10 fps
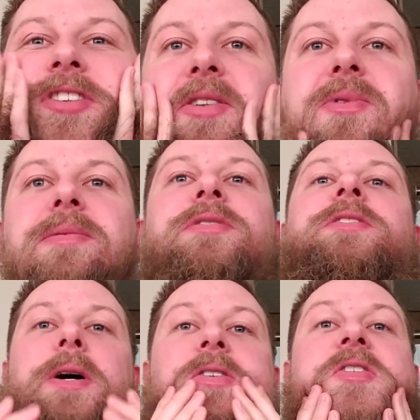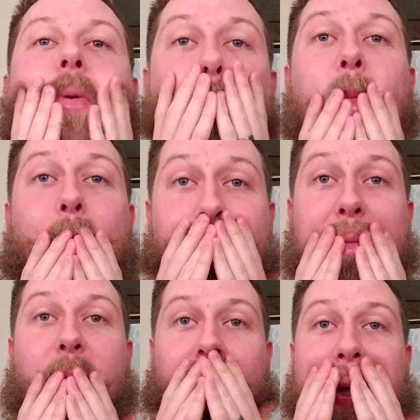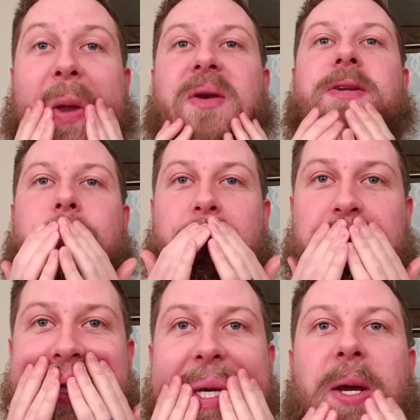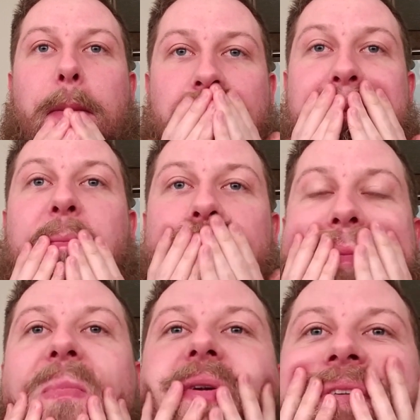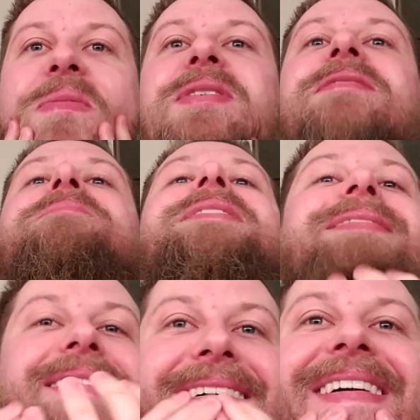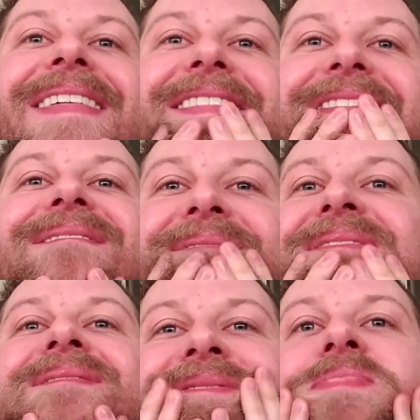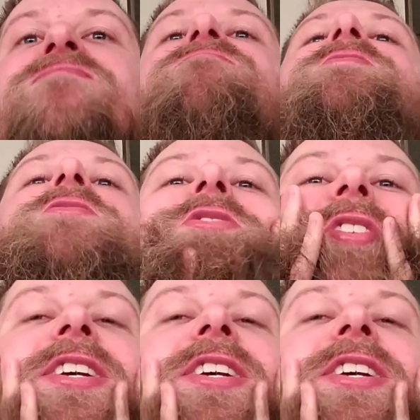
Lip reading: going to want to massage it into your skin. Get up in the mustache, the chin